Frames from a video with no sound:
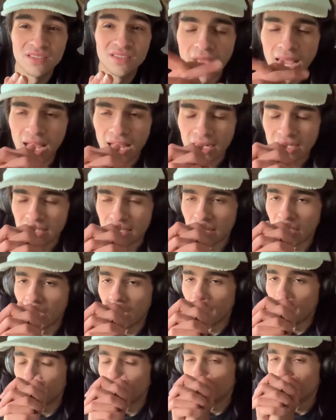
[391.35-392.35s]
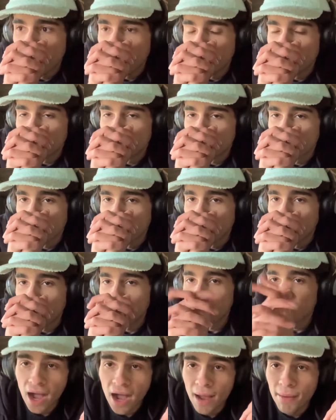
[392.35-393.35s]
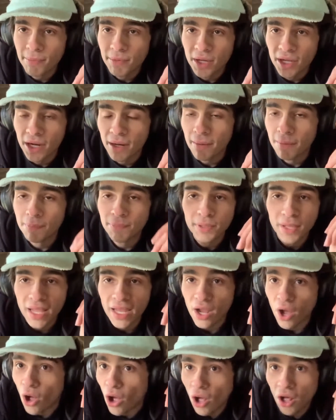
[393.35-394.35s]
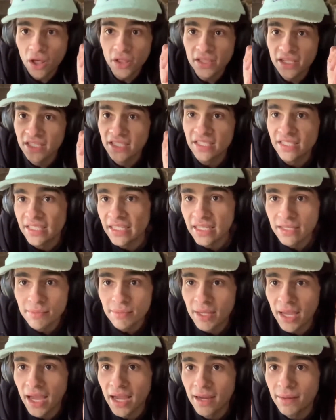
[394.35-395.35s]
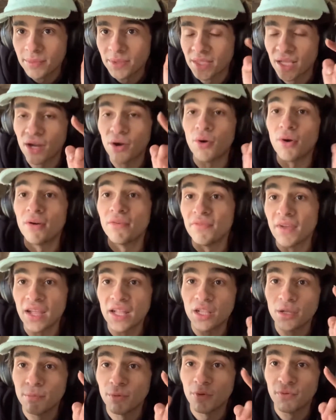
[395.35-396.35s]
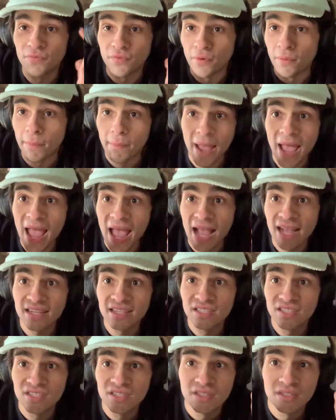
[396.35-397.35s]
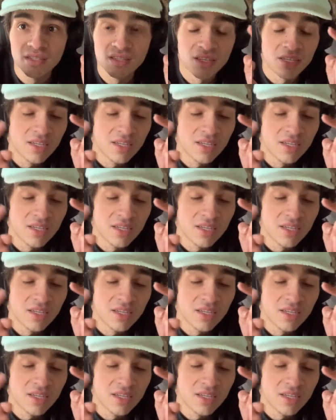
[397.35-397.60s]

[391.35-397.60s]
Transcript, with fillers: And um, I was like, I'm gonna play all the Steam games that are available for Macs